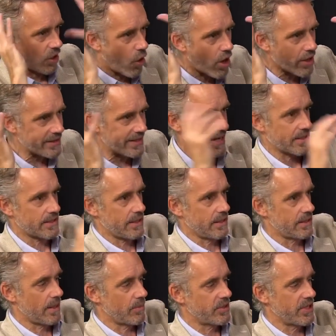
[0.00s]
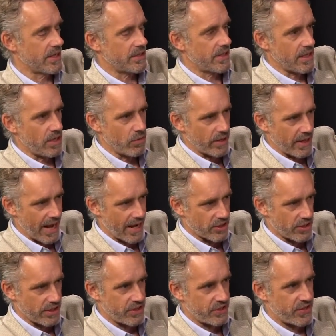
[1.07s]
the context in some sense that you can
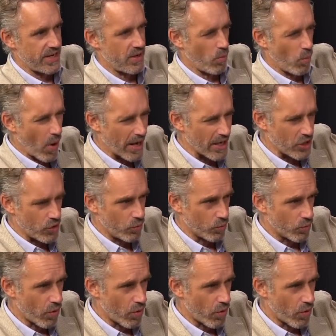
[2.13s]
actually see what you